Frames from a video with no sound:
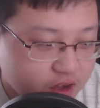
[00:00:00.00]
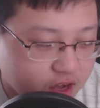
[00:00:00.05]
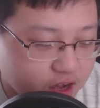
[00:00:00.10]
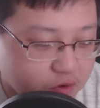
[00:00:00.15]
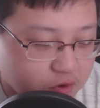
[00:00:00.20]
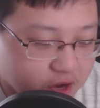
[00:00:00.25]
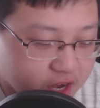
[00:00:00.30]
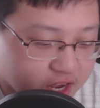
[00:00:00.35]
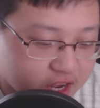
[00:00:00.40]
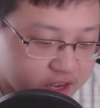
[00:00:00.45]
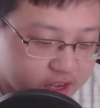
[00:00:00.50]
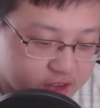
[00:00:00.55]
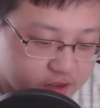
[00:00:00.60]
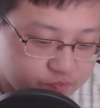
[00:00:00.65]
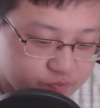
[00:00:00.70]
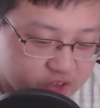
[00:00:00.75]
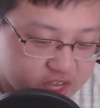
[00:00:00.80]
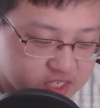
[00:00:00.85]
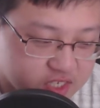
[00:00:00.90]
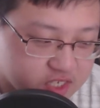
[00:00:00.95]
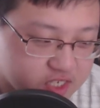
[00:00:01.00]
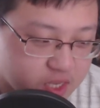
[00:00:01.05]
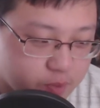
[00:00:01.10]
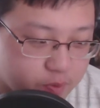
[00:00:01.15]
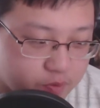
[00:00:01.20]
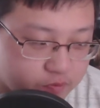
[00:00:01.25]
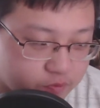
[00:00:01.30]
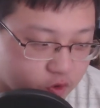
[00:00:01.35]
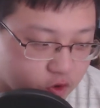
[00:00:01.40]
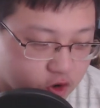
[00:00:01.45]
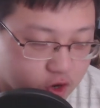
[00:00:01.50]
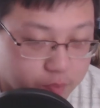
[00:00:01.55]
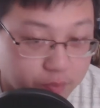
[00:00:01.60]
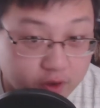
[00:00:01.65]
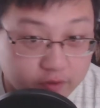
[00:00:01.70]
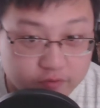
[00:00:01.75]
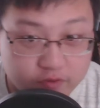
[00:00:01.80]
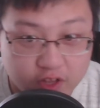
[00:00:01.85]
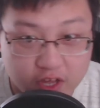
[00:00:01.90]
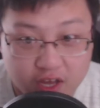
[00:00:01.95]
All right. As I said before
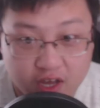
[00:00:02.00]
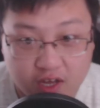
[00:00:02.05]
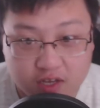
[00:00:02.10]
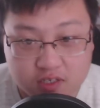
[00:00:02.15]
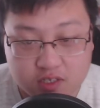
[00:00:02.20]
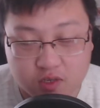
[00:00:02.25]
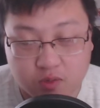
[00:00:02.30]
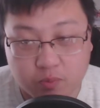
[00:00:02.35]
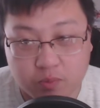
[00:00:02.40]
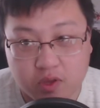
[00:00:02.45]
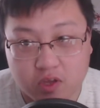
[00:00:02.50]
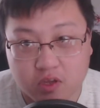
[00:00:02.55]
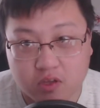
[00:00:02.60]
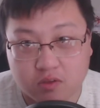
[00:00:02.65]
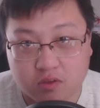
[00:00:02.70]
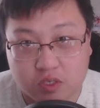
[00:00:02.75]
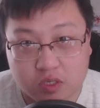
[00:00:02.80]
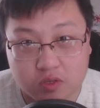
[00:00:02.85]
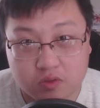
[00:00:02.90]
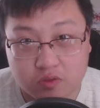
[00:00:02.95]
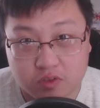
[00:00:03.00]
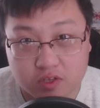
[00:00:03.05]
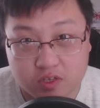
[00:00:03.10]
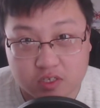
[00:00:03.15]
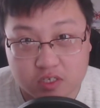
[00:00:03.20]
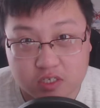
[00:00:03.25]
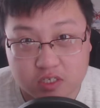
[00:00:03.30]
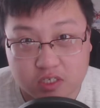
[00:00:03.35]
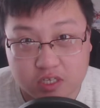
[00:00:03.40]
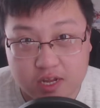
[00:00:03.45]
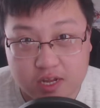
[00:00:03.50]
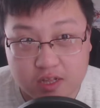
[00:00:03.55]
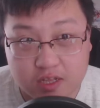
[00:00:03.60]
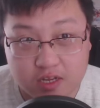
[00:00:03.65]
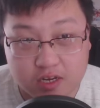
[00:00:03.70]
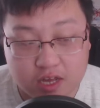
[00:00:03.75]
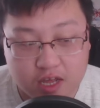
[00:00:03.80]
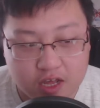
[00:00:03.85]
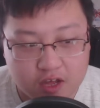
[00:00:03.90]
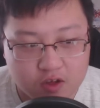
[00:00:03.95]
about vlogs, I'll be doing this daily
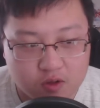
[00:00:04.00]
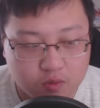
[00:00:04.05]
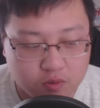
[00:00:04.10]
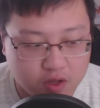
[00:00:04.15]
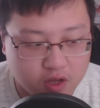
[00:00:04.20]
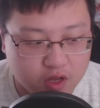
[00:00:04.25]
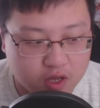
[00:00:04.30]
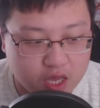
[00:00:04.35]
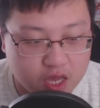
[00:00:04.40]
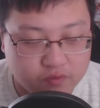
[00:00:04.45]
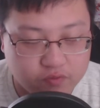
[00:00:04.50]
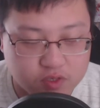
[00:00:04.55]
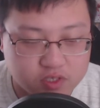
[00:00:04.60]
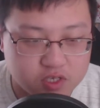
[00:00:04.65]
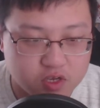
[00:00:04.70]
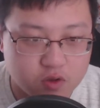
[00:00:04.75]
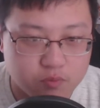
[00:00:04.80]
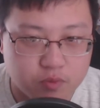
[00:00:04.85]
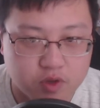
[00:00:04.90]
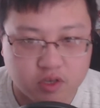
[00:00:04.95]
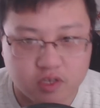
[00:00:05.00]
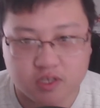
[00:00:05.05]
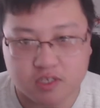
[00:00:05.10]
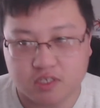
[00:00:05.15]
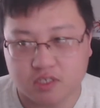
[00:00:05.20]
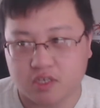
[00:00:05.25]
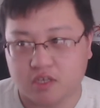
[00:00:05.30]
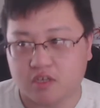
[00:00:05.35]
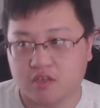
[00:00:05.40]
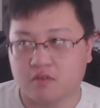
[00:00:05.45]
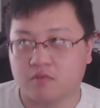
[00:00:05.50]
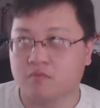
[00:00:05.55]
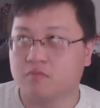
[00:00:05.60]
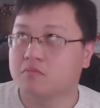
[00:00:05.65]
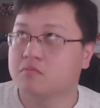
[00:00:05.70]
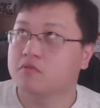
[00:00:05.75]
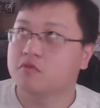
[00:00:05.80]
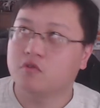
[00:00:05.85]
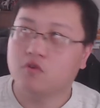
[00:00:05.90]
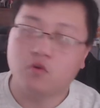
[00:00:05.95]
now, uh, every single Mondays and
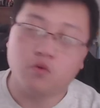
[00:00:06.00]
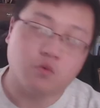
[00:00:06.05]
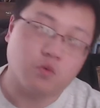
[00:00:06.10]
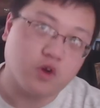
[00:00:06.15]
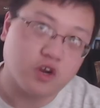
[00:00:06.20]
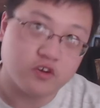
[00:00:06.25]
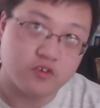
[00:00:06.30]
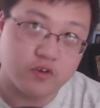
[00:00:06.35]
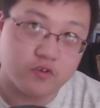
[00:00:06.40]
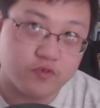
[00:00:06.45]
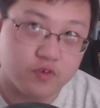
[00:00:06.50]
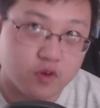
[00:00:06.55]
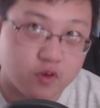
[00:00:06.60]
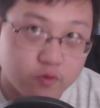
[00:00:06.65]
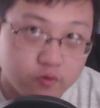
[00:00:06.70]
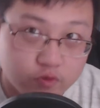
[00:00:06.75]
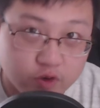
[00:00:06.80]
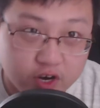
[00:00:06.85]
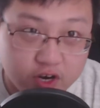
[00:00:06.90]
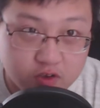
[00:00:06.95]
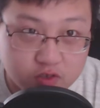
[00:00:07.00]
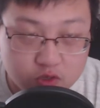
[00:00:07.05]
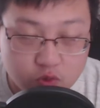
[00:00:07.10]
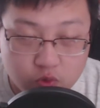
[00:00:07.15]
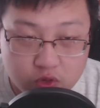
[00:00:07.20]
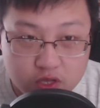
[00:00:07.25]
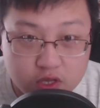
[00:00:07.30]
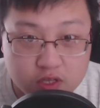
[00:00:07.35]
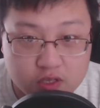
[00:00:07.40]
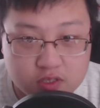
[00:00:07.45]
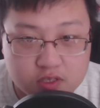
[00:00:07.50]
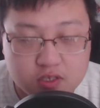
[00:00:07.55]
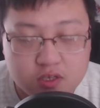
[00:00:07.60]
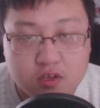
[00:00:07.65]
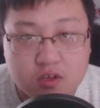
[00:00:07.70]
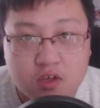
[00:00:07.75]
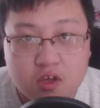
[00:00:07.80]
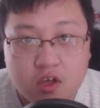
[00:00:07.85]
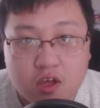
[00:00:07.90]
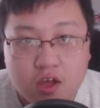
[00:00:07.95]
whatever I feel, Fridays or weekends.
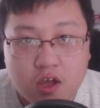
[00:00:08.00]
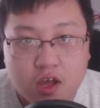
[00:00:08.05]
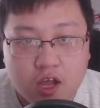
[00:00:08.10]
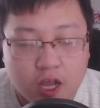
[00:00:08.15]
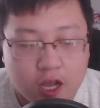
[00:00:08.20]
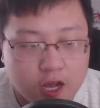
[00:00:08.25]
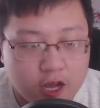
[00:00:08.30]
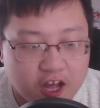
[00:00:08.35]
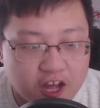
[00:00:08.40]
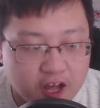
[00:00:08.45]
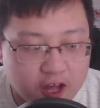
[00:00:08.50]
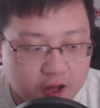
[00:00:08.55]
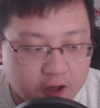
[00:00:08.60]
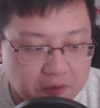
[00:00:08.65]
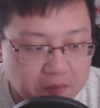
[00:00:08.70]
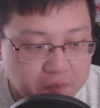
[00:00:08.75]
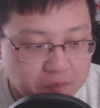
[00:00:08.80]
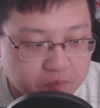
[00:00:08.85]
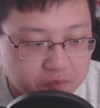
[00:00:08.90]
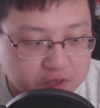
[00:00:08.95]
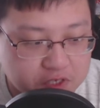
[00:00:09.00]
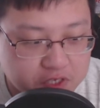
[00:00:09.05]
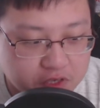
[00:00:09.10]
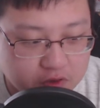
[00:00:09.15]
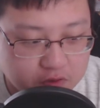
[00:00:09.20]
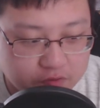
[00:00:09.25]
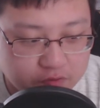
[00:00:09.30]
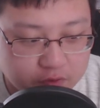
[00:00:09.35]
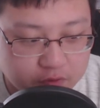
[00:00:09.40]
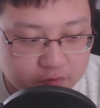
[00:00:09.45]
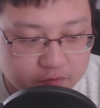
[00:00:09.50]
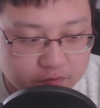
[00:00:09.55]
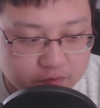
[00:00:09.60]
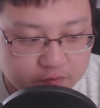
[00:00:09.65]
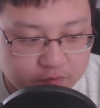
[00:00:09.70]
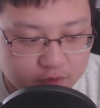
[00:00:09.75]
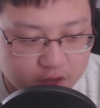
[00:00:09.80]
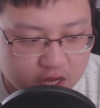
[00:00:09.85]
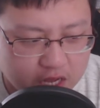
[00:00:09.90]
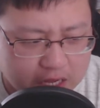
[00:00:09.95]
Um, so for
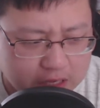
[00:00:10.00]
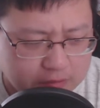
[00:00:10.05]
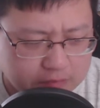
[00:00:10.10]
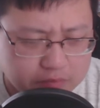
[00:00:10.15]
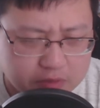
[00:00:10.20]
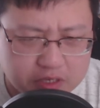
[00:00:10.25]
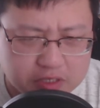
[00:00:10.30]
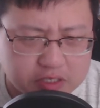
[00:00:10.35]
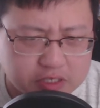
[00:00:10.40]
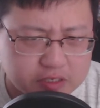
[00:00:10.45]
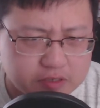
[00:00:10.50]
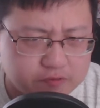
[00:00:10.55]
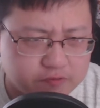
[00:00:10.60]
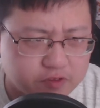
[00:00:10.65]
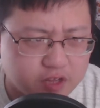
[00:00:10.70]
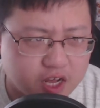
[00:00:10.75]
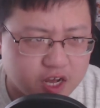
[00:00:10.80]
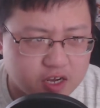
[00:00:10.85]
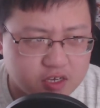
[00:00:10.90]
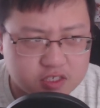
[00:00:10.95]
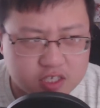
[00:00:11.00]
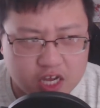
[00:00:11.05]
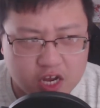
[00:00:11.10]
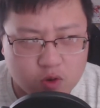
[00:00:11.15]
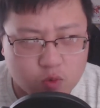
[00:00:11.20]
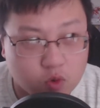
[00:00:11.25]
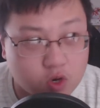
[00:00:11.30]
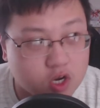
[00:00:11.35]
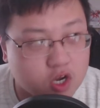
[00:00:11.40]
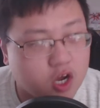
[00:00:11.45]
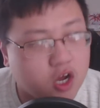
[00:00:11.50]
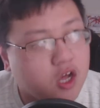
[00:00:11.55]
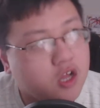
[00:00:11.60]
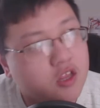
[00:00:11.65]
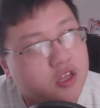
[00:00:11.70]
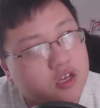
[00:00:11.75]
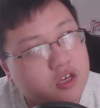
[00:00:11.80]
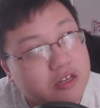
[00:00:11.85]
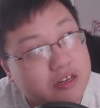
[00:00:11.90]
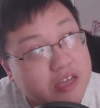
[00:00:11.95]
uh, Monday vlogs, I will call
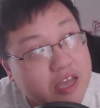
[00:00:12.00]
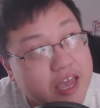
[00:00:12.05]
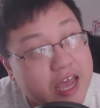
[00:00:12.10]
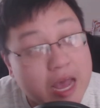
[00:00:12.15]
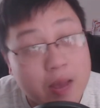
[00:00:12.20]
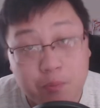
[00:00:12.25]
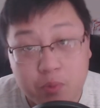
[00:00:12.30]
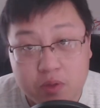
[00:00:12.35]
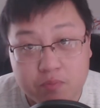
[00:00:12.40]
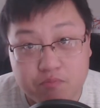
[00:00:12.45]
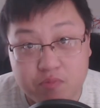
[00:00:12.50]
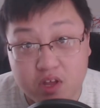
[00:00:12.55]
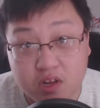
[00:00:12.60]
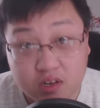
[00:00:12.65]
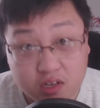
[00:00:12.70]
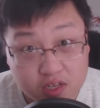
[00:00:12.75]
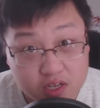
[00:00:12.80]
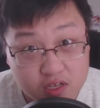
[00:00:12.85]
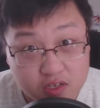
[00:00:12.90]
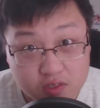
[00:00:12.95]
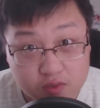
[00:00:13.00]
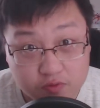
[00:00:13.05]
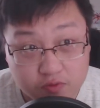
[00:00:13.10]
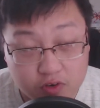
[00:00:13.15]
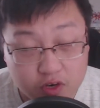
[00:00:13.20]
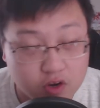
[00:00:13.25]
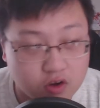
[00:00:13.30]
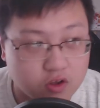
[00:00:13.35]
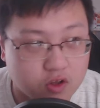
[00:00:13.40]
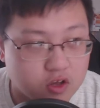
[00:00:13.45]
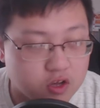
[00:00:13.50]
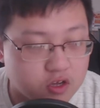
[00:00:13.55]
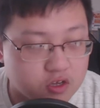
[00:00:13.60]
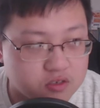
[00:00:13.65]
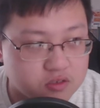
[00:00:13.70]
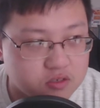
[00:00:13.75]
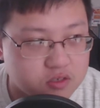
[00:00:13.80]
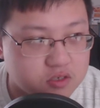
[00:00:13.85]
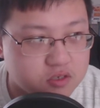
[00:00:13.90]
it Happy Mondays For now on.